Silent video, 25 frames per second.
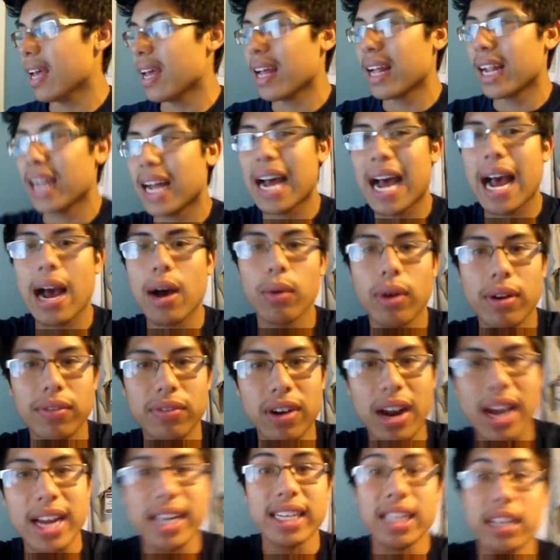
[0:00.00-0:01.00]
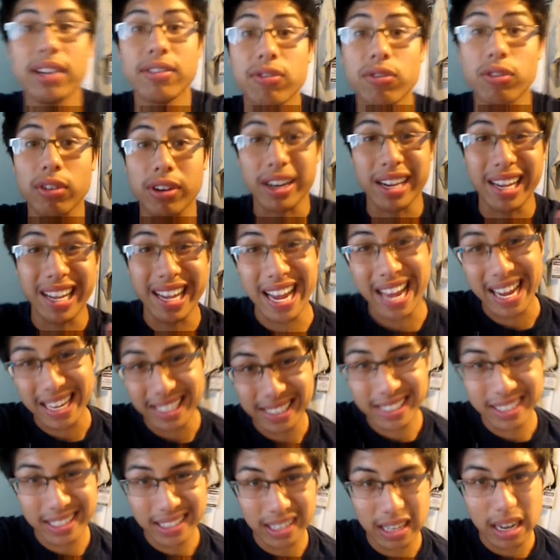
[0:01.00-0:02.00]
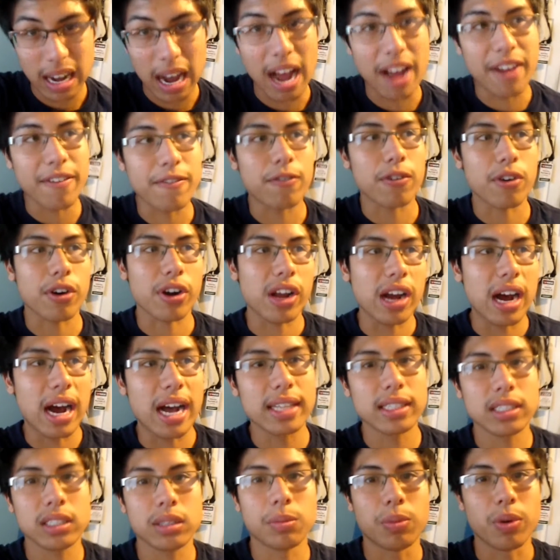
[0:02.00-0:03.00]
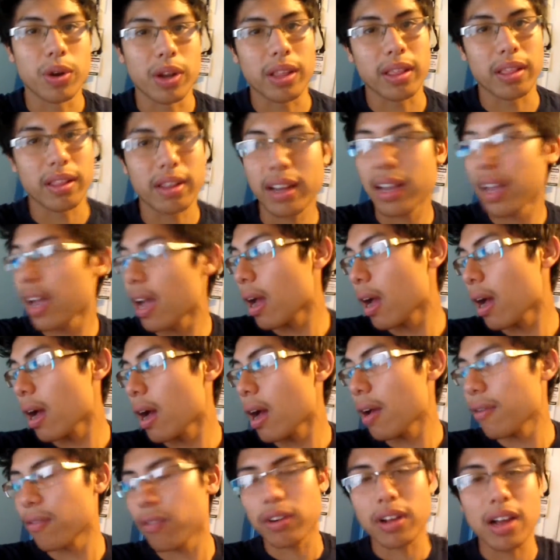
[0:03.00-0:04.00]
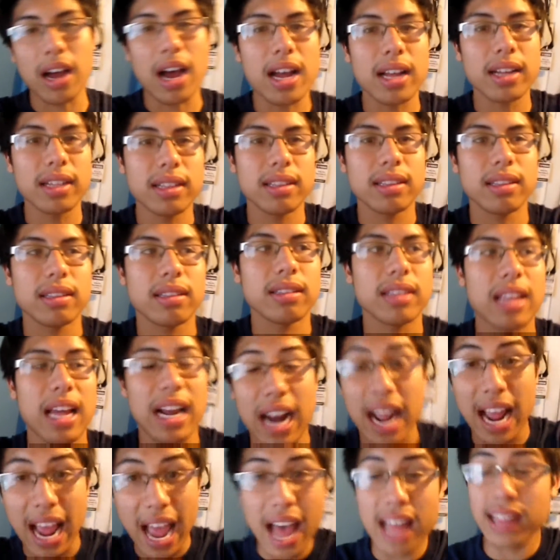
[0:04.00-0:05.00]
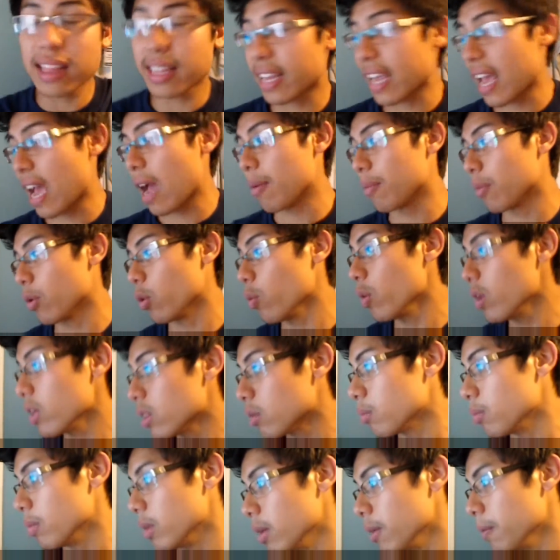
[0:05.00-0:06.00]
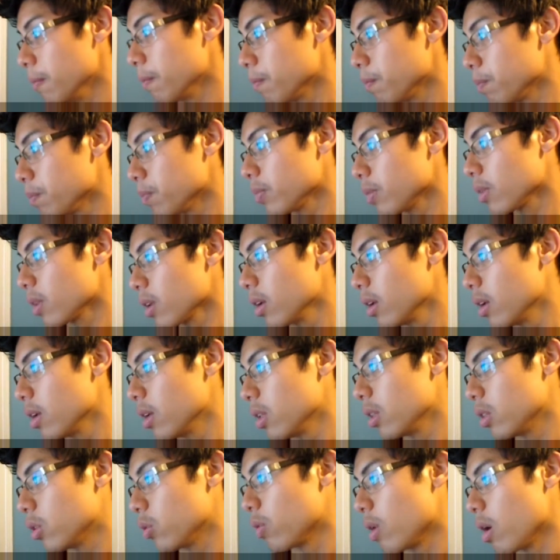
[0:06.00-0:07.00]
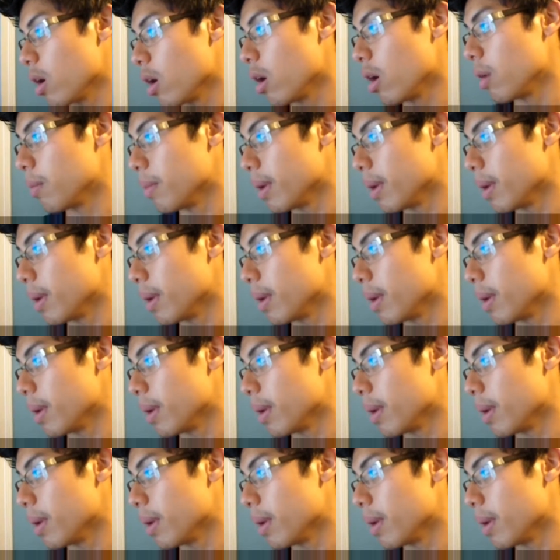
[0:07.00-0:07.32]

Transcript: However, I did forget. I forgot to bring the cam. I forgot that I had the camera with me throughout all my